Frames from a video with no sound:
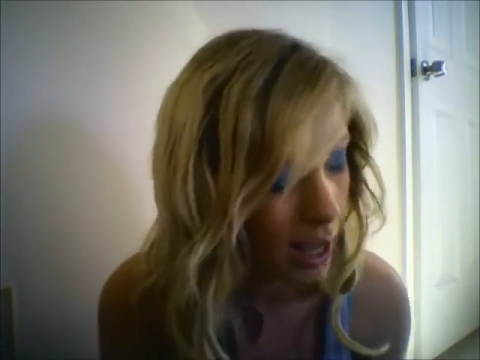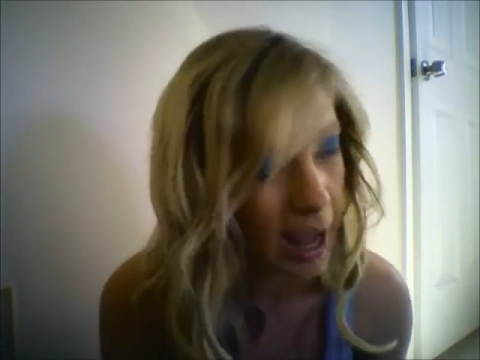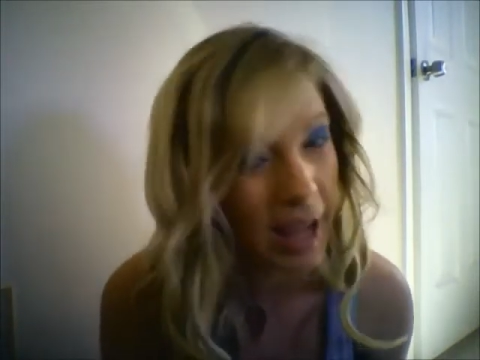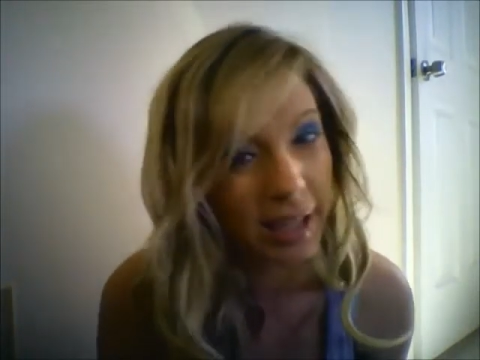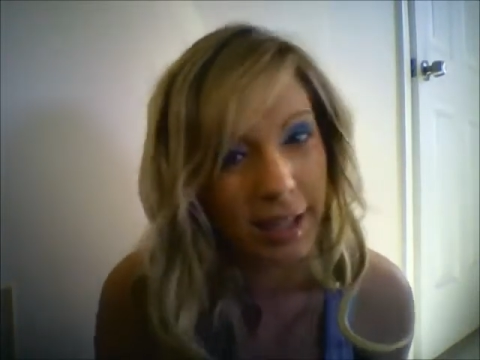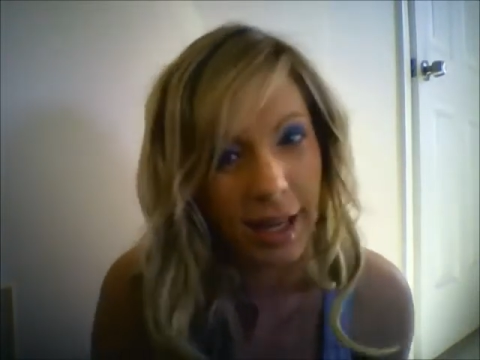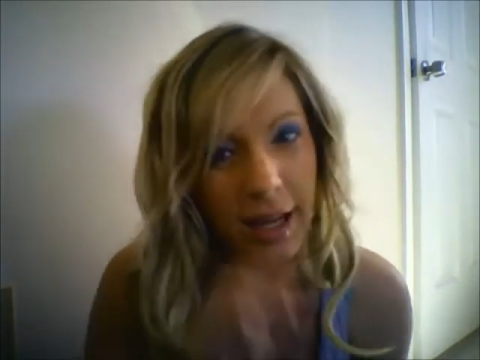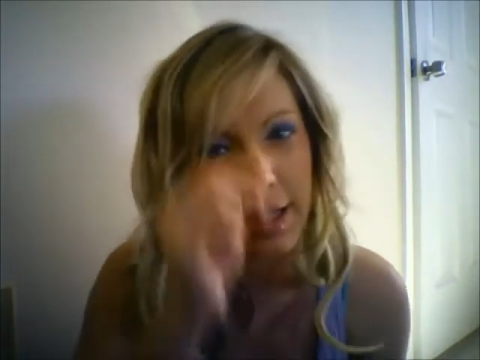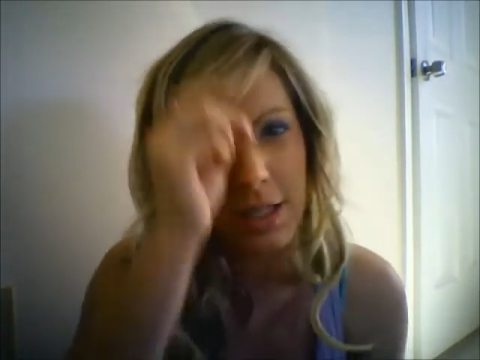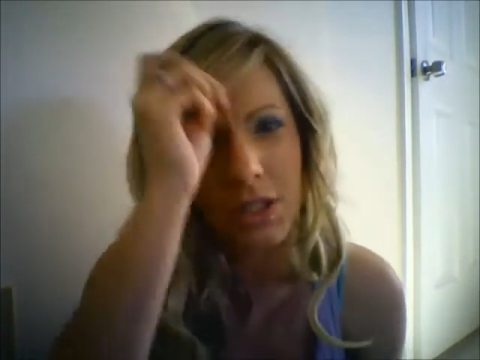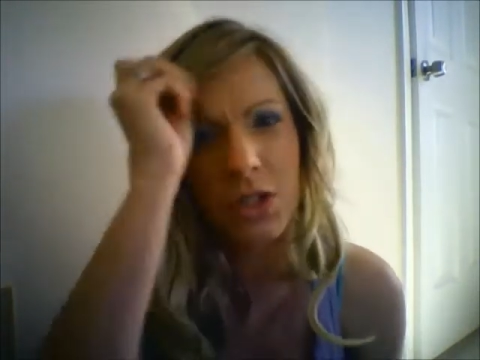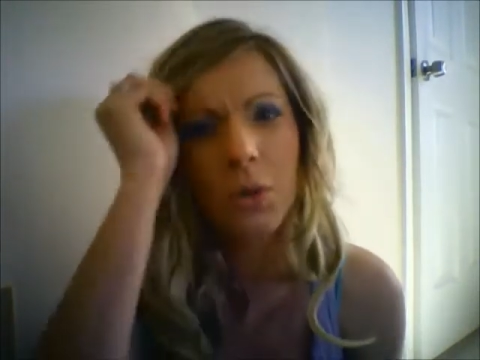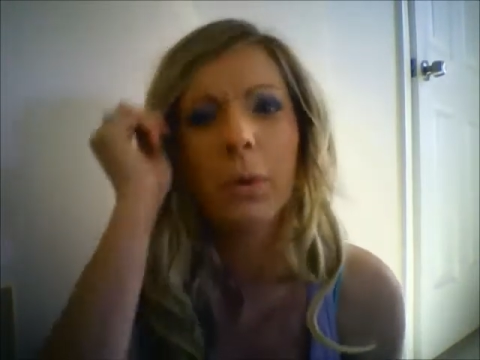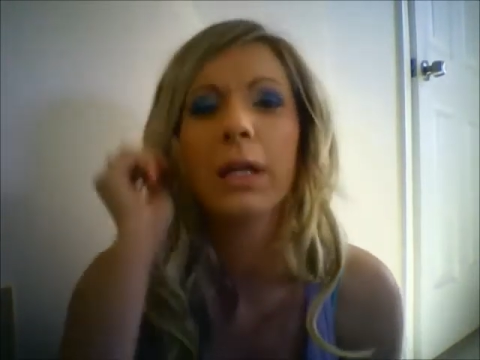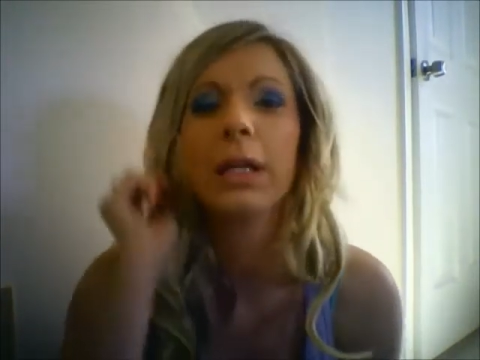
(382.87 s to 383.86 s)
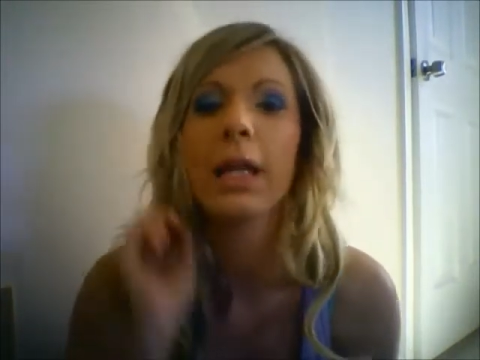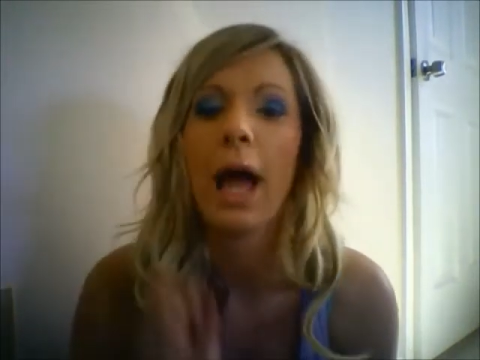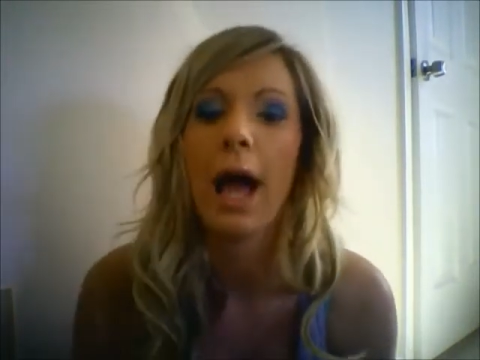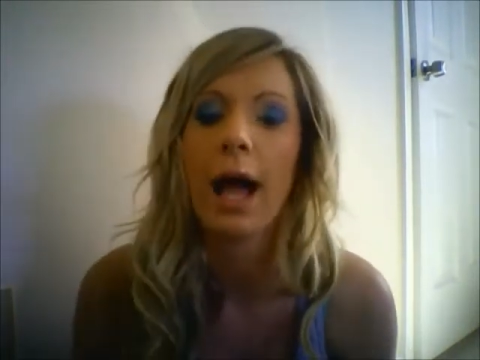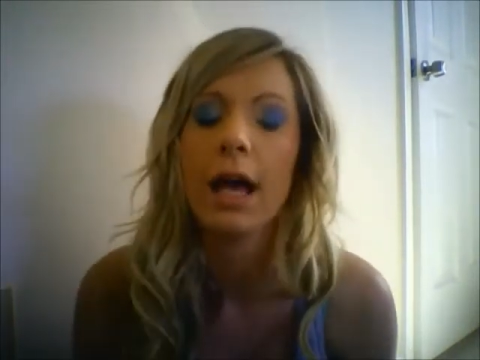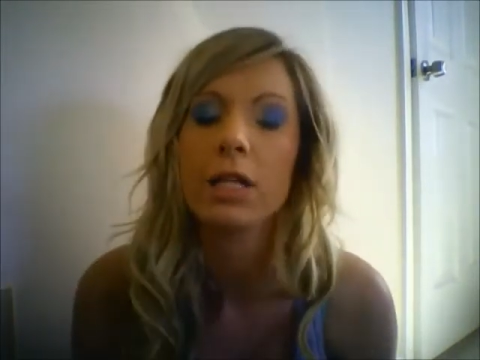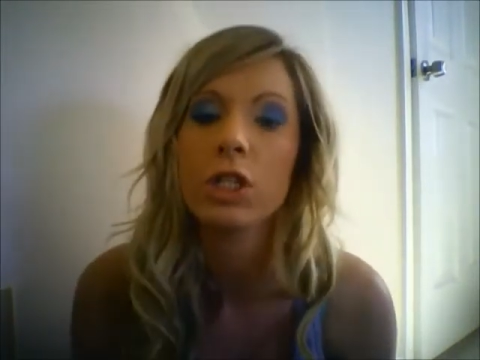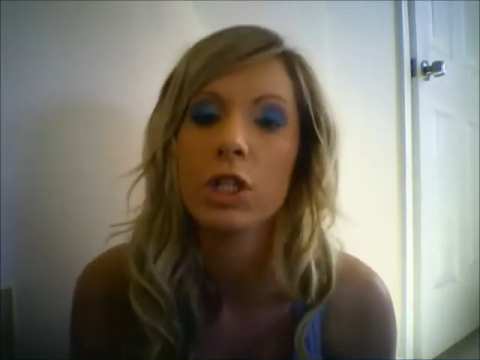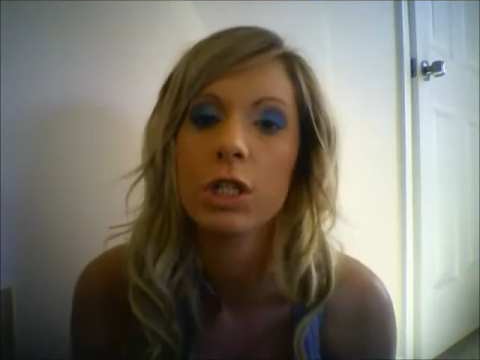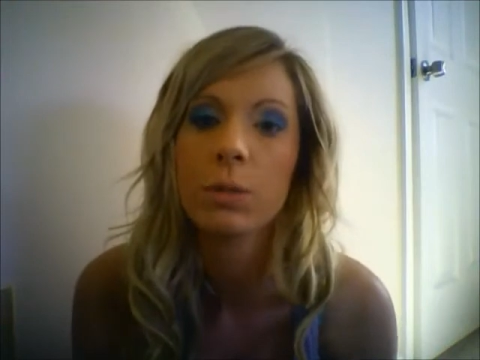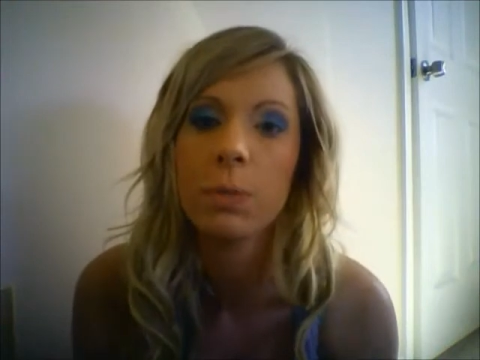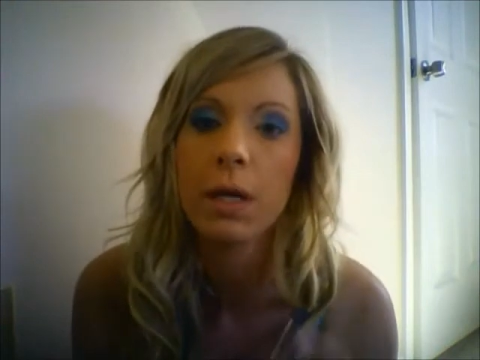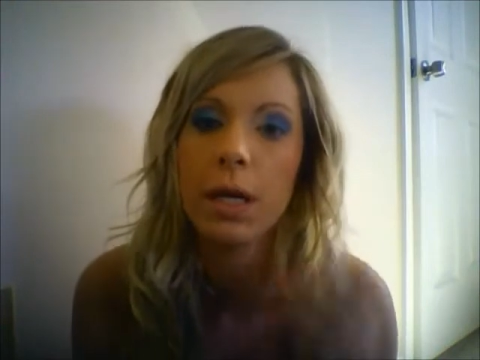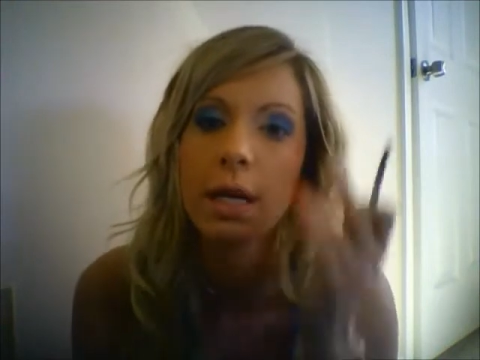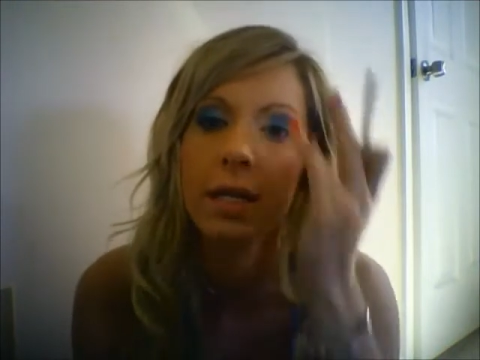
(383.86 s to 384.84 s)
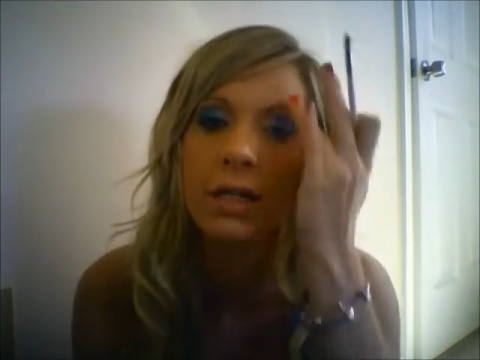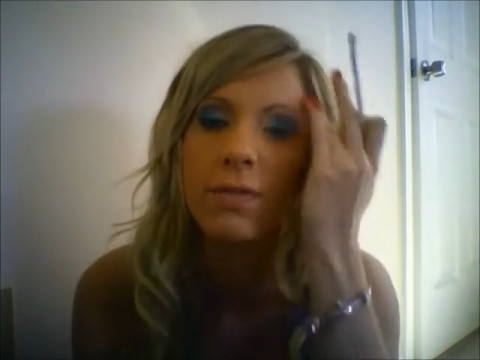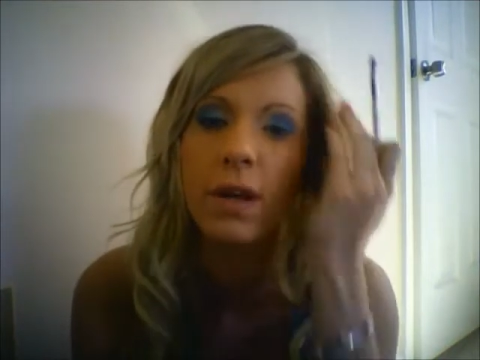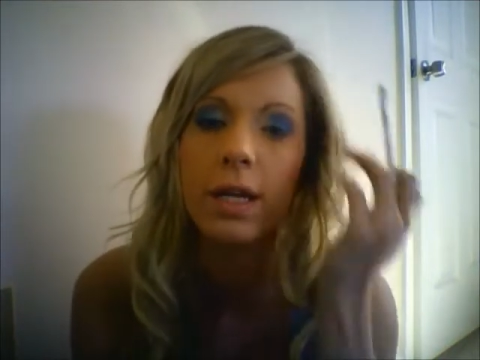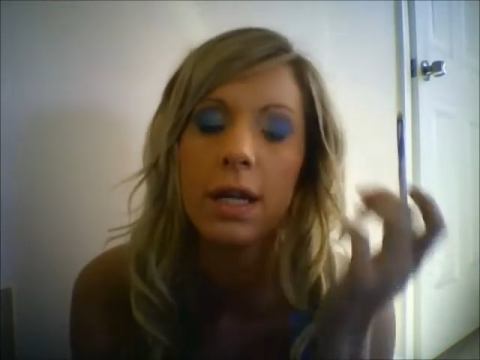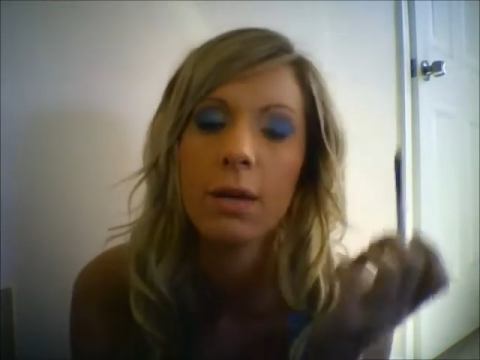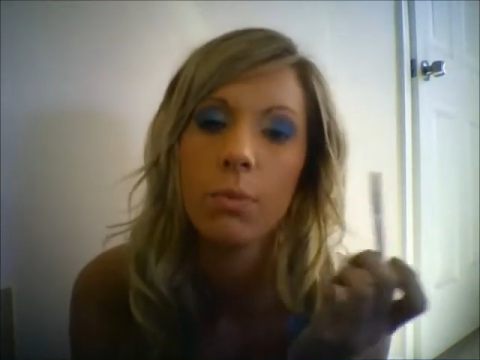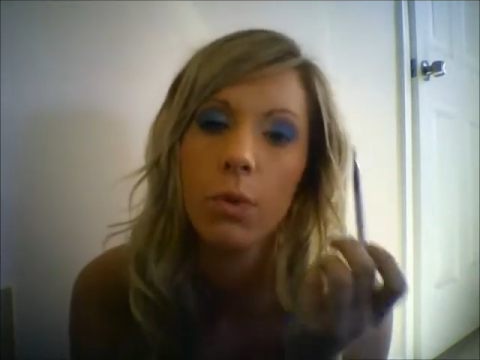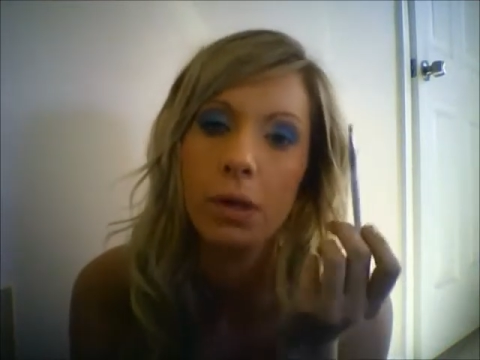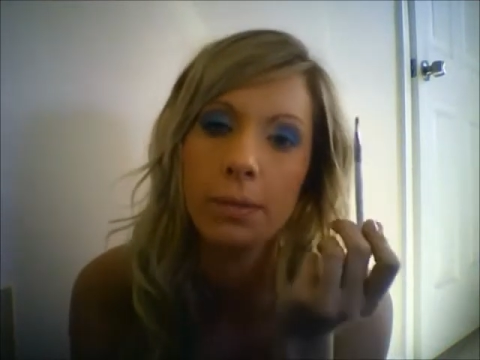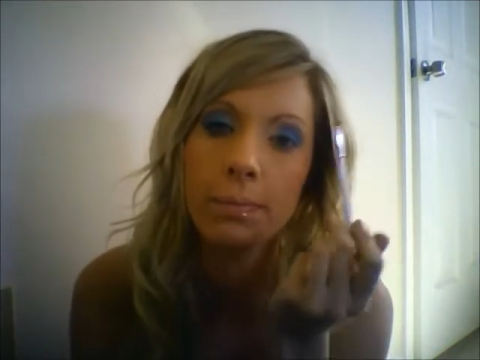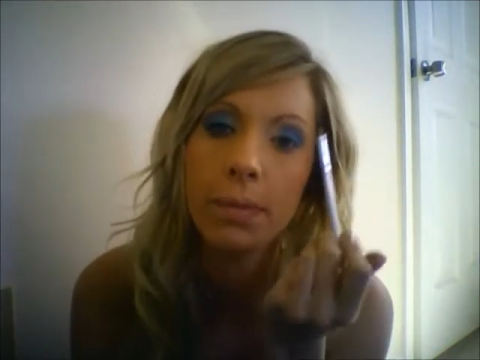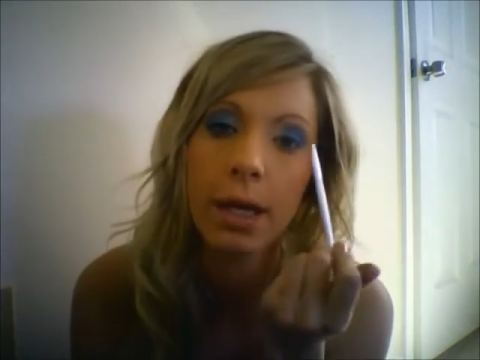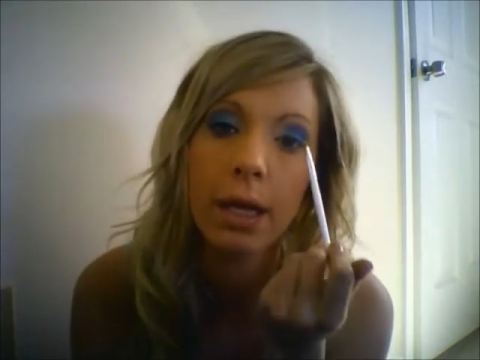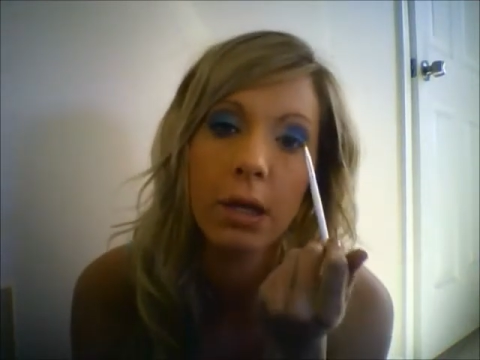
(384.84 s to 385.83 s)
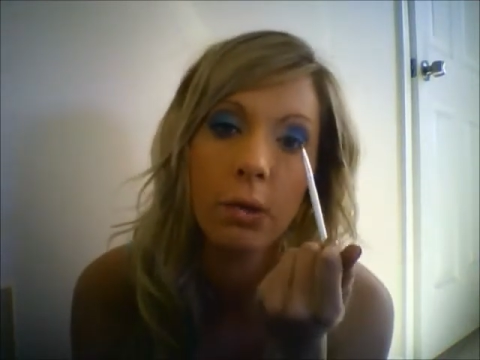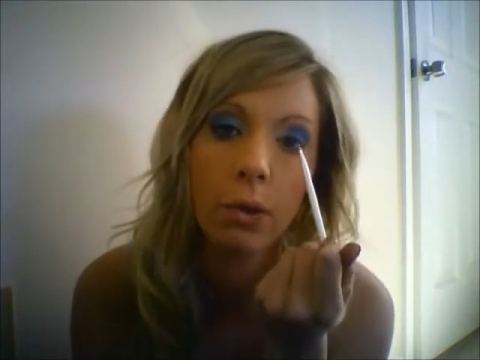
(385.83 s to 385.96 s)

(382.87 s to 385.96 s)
I like to do it last just because if I need more mint